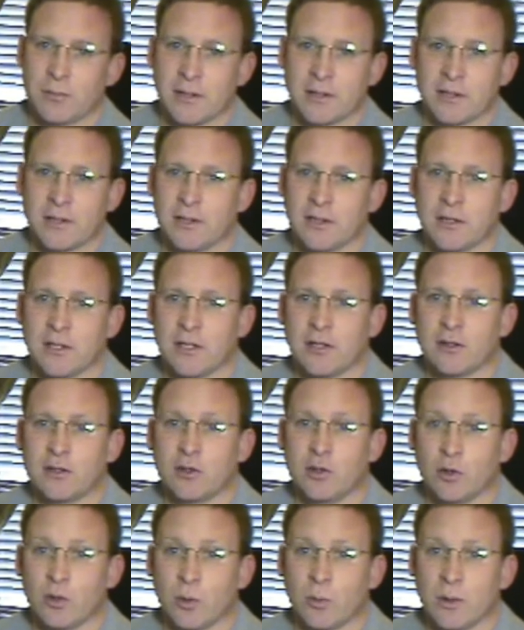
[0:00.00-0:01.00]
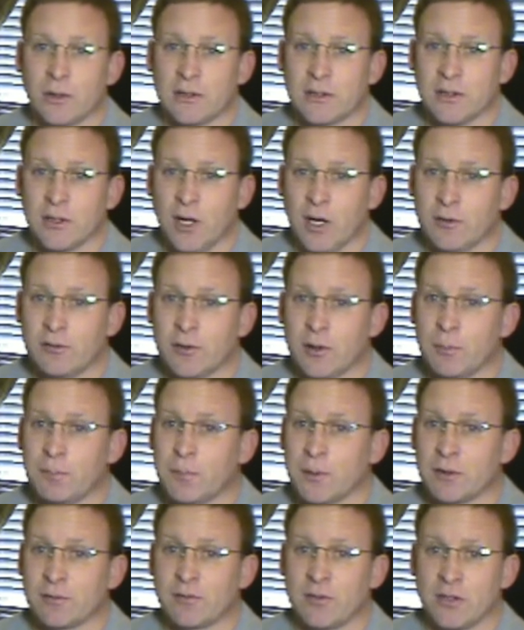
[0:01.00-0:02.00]
them that, you know, you don't want the offer.
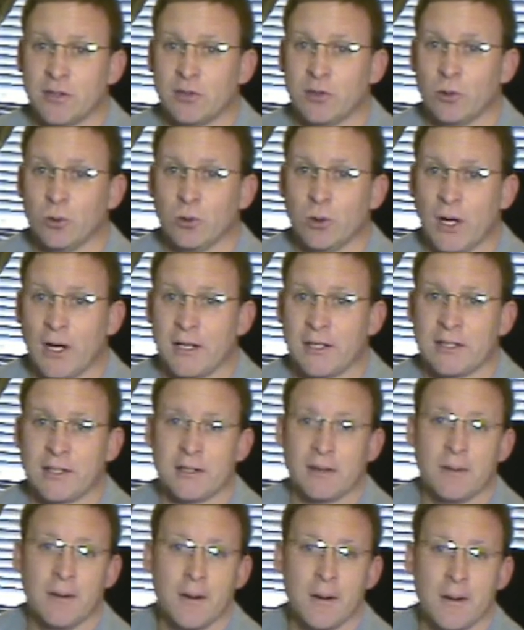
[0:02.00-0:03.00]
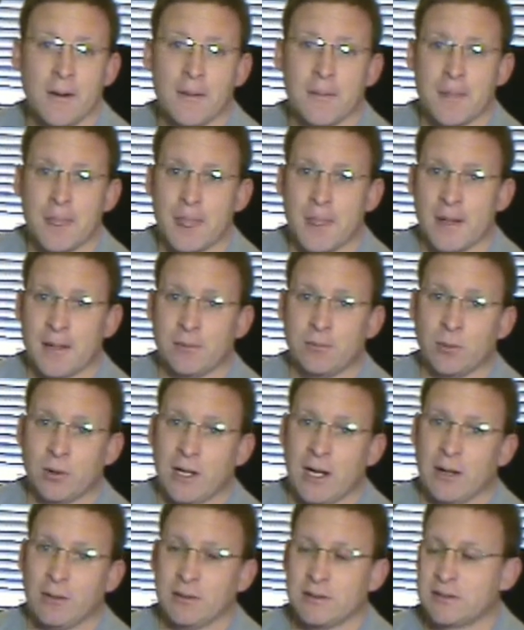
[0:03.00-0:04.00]
But if you do like it, then what
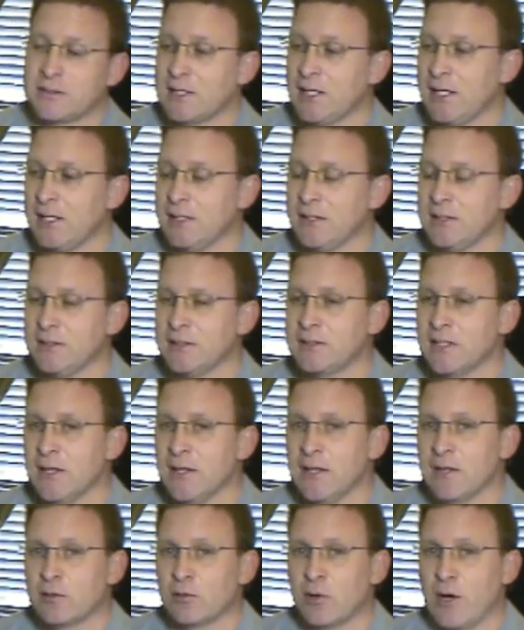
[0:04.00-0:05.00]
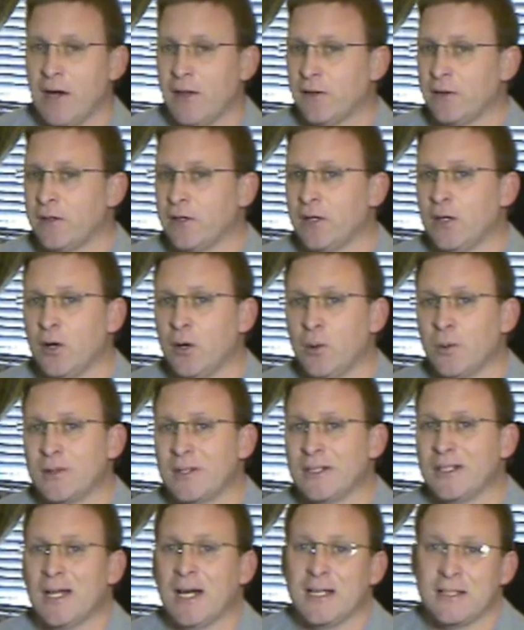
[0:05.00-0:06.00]
I would say is, rather than going with
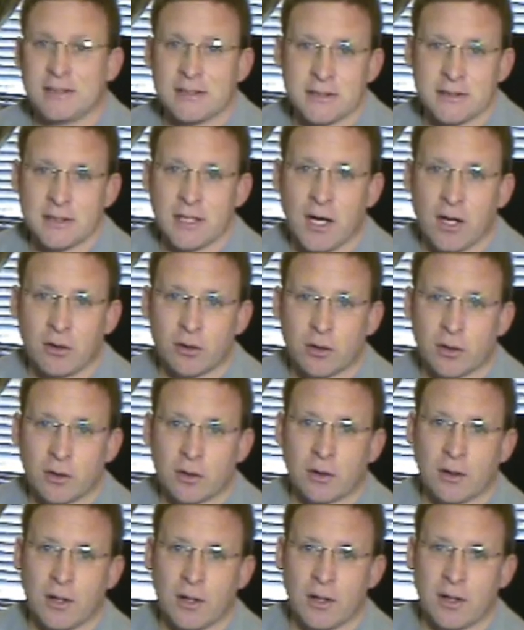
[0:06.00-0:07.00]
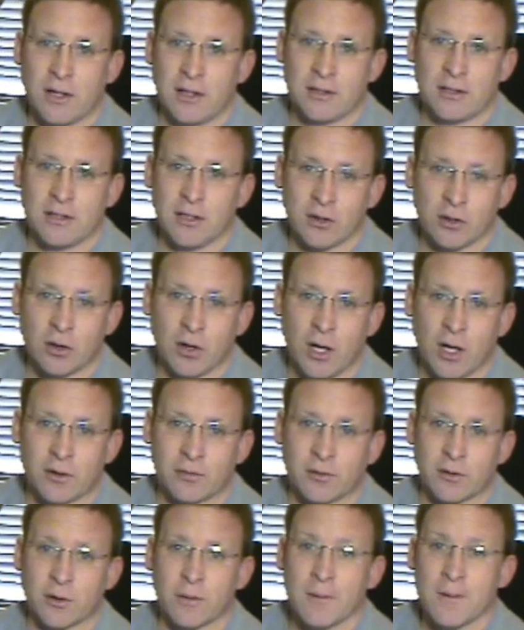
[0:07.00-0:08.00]
the $19 year
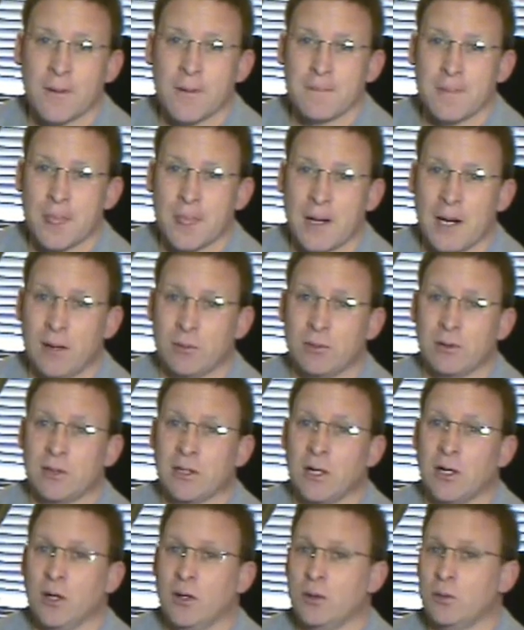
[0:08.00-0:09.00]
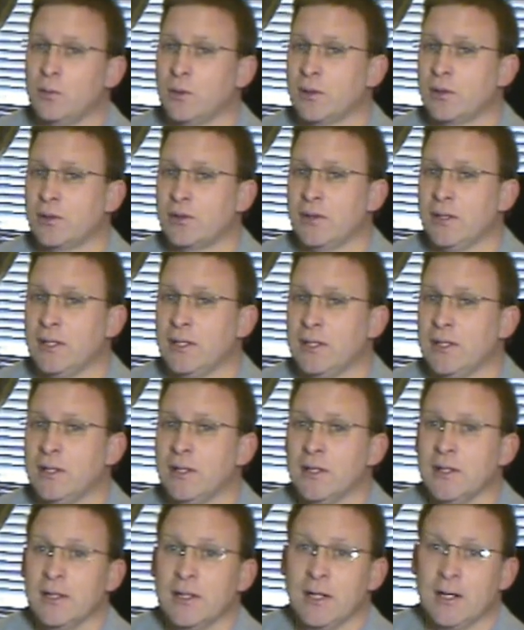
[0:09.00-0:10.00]
offer, I would go with the
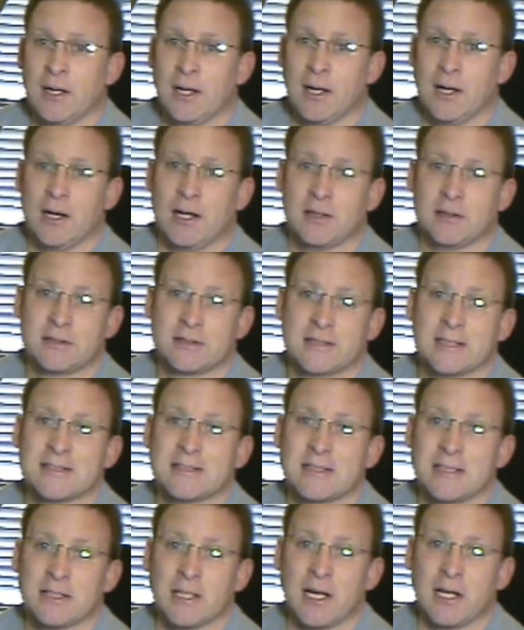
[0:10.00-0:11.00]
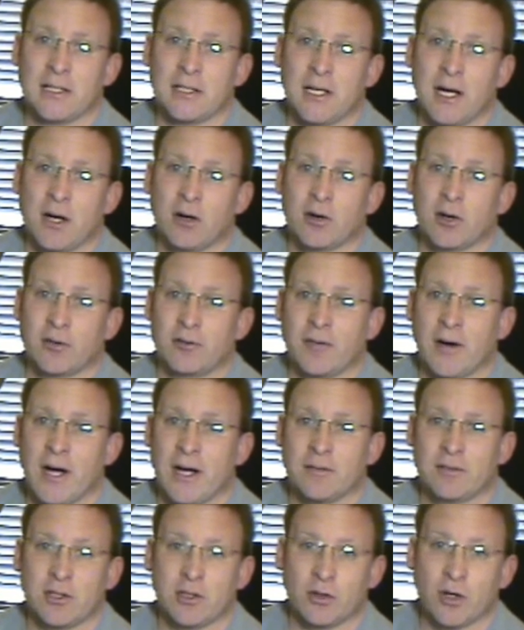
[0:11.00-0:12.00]
$69
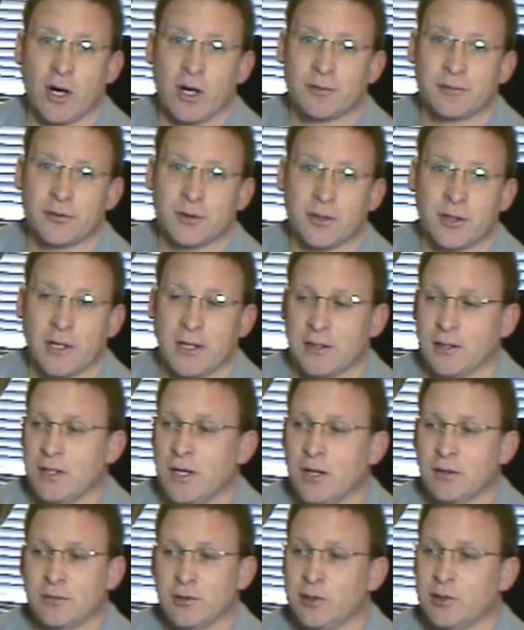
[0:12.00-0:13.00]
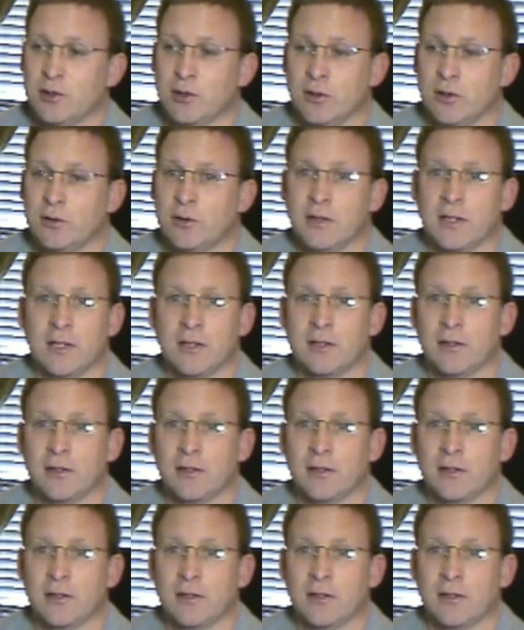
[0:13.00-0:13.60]
5-year offer and cover your